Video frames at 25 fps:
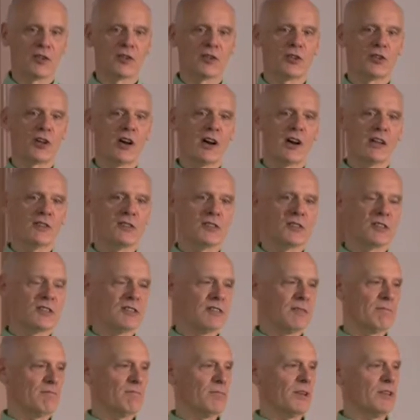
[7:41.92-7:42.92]
God's in
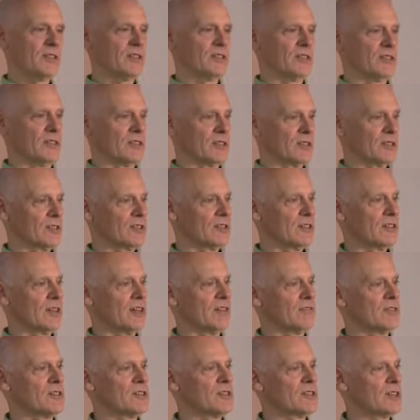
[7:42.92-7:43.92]
the business
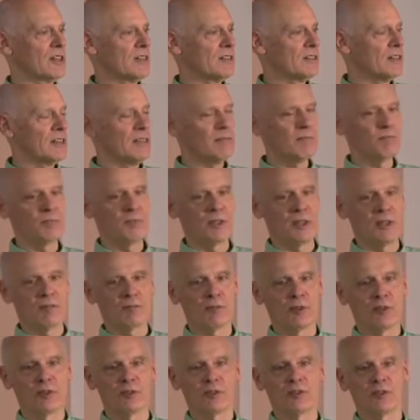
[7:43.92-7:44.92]
of sending
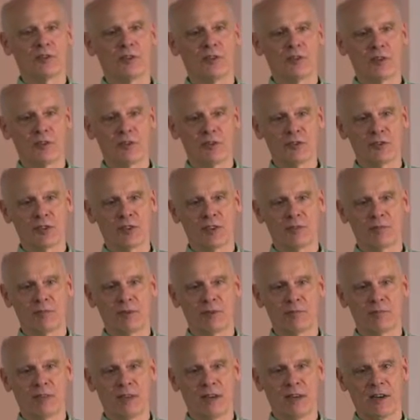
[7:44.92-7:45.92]
people to those that are
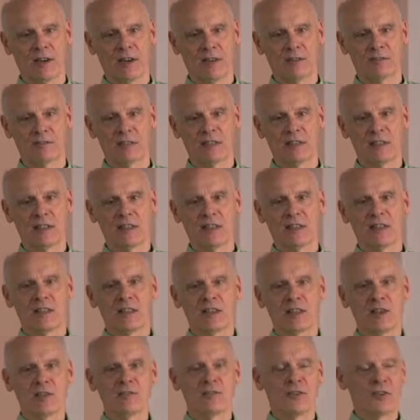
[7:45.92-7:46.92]
prepared.
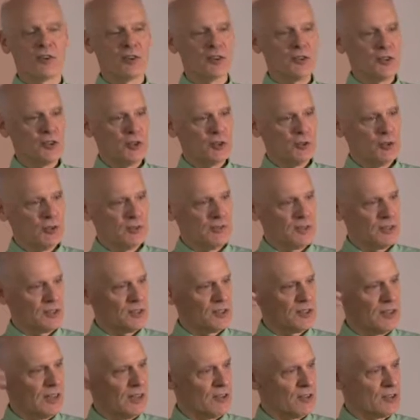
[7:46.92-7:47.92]
You've heard two of
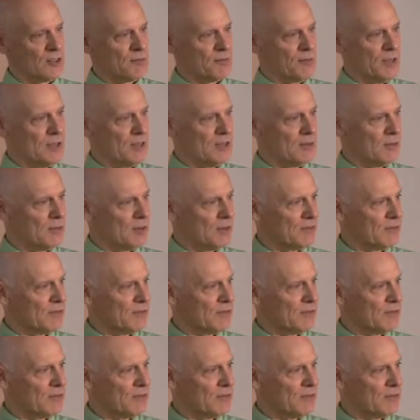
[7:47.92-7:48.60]
us now speak about